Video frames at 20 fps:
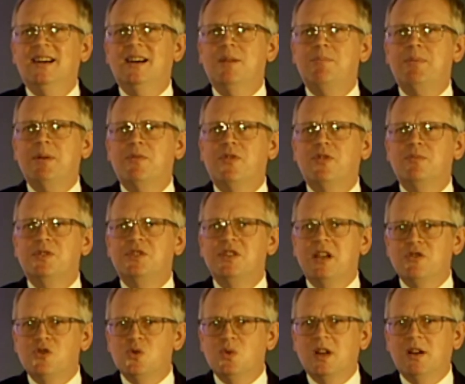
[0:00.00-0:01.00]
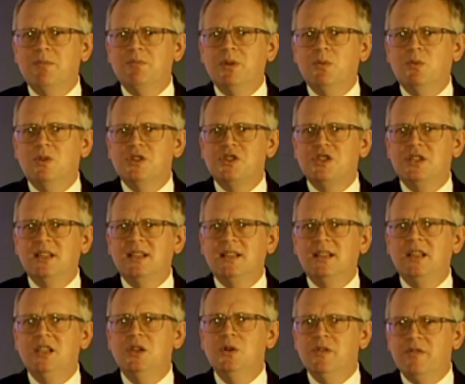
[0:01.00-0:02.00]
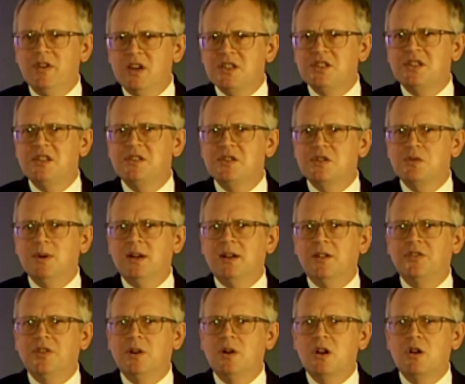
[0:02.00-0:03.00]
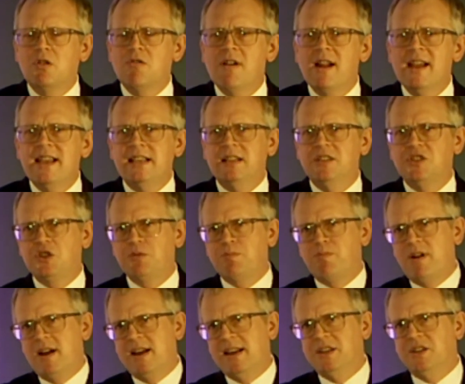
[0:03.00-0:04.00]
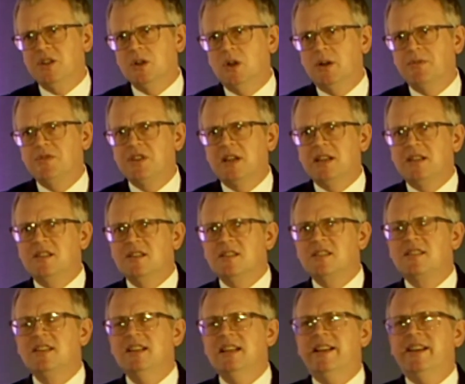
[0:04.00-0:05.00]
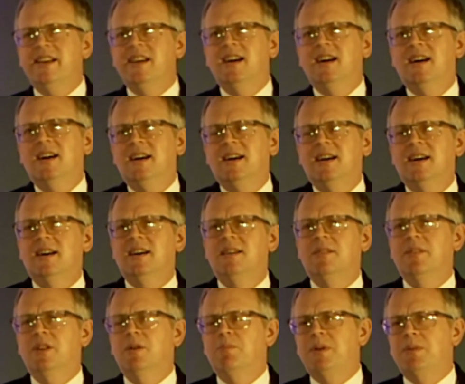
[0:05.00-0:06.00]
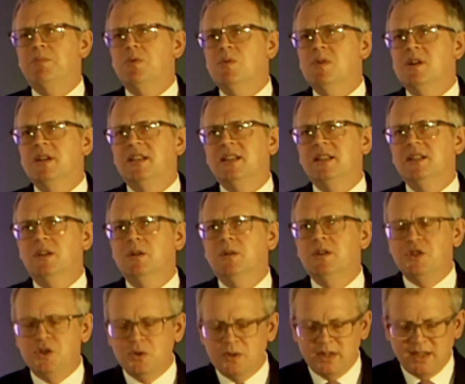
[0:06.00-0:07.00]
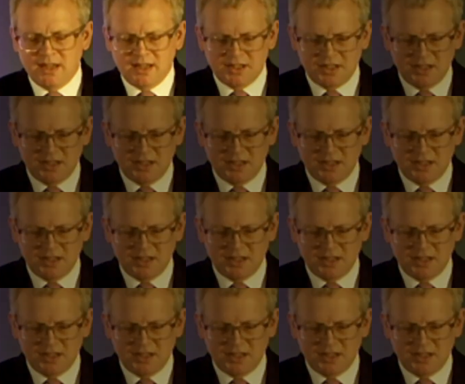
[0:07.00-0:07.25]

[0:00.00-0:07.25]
people from central government watching, universities as well. So a great spread of sectors that people work in who are joining us